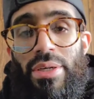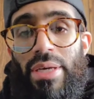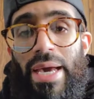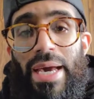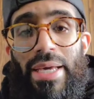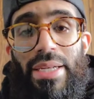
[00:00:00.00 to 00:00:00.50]

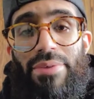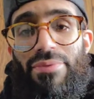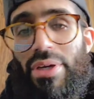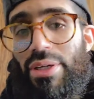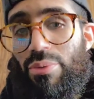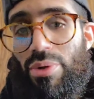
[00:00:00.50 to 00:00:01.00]
And if
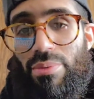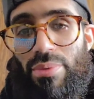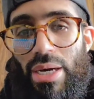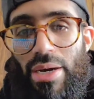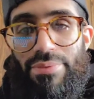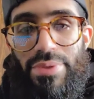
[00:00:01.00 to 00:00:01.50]
anyone
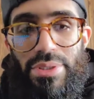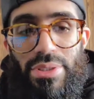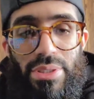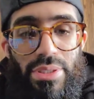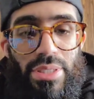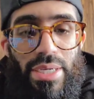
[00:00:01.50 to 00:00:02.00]

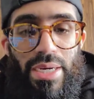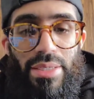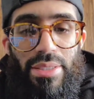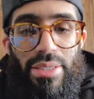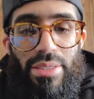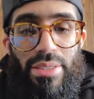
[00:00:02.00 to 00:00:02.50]
obviously
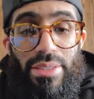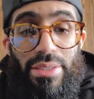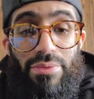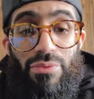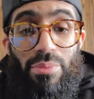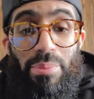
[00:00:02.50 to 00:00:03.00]
got any
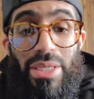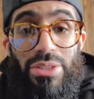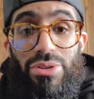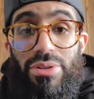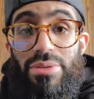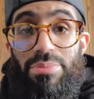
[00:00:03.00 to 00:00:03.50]

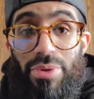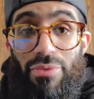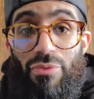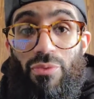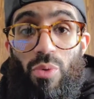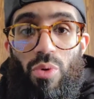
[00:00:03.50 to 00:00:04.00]
information
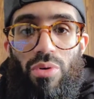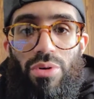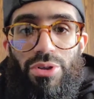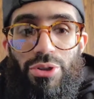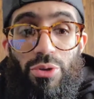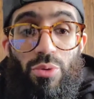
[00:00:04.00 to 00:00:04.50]
before
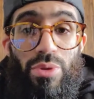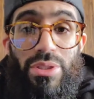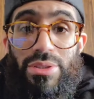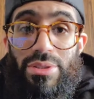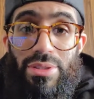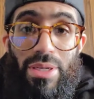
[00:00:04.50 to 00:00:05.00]
doing
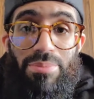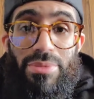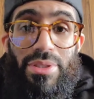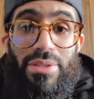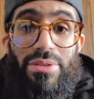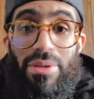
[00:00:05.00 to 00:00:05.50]

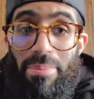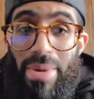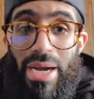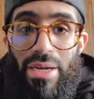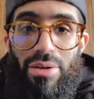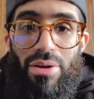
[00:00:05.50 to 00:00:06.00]
something to
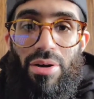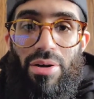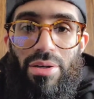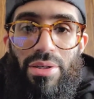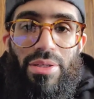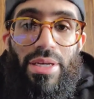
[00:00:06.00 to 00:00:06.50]
my
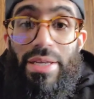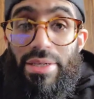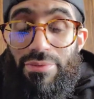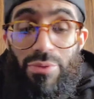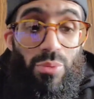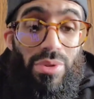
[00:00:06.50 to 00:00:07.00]
car, and
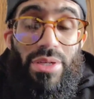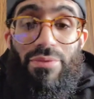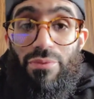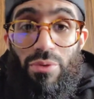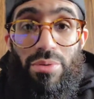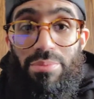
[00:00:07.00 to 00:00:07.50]
if you want to
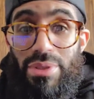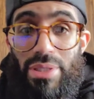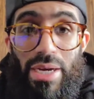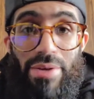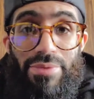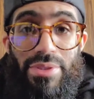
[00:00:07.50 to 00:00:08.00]
inform me,
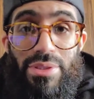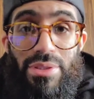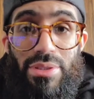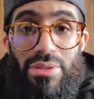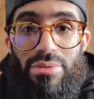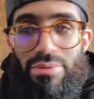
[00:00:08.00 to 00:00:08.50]

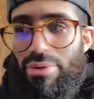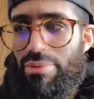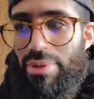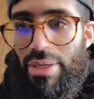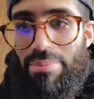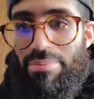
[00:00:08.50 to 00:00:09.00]
obviously, you
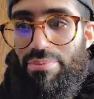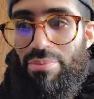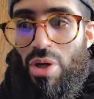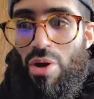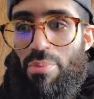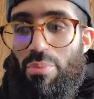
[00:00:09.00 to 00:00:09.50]
know, I'm
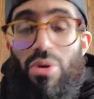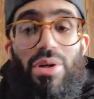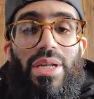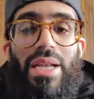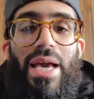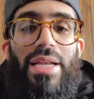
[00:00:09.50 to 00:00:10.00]
more
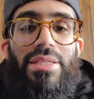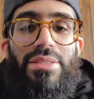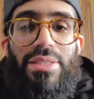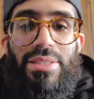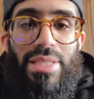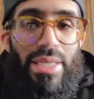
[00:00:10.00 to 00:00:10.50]
gladly
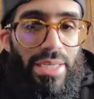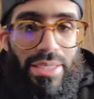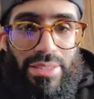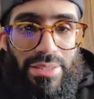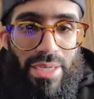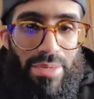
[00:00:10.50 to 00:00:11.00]
to take
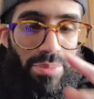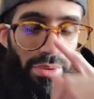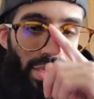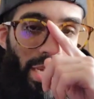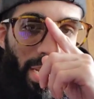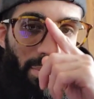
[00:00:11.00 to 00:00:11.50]
any type of
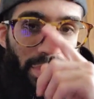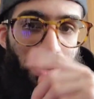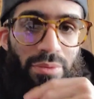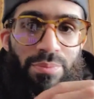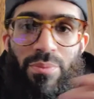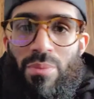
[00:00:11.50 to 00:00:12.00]
comment
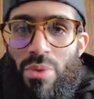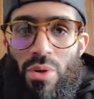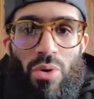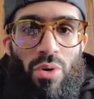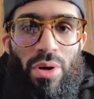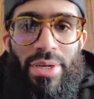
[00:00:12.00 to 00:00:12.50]

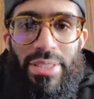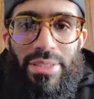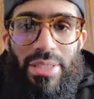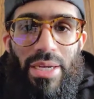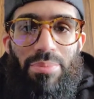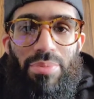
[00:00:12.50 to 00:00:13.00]
or any
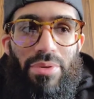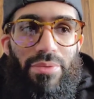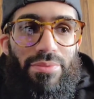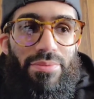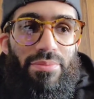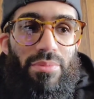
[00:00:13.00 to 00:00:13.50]
type
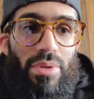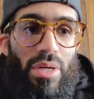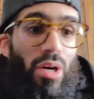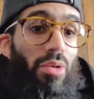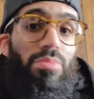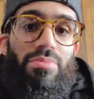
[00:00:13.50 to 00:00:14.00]
of
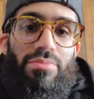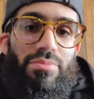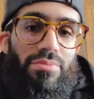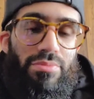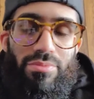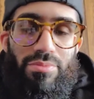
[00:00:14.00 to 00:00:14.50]
help
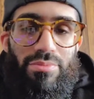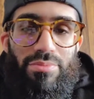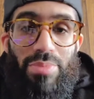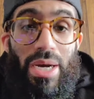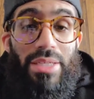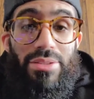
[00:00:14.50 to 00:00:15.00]

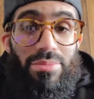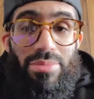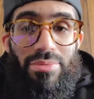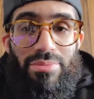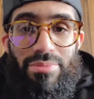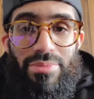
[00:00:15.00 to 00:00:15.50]
possible.